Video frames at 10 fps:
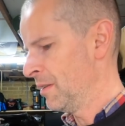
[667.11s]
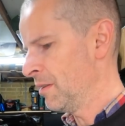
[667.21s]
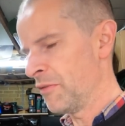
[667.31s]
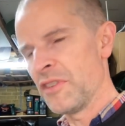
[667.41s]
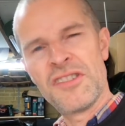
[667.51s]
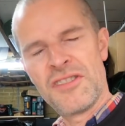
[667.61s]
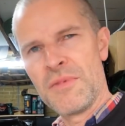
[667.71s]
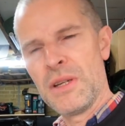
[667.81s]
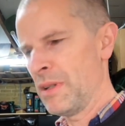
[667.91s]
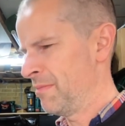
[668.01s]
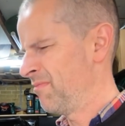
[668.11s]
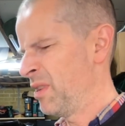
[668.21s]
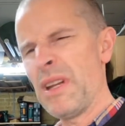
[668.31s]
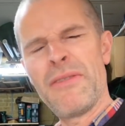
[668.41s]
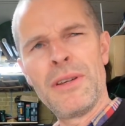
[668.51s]
half-inch U N,
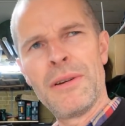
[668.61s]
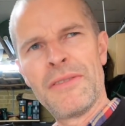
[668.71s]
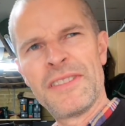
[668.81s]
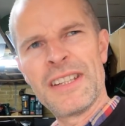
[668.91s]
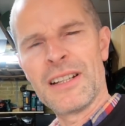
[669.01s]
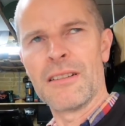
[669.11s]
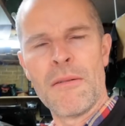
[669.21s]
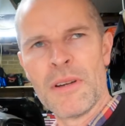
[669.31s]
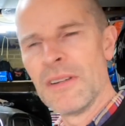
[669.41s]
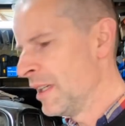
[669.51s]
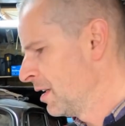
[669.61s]
U N F or U N F C, I can't remember,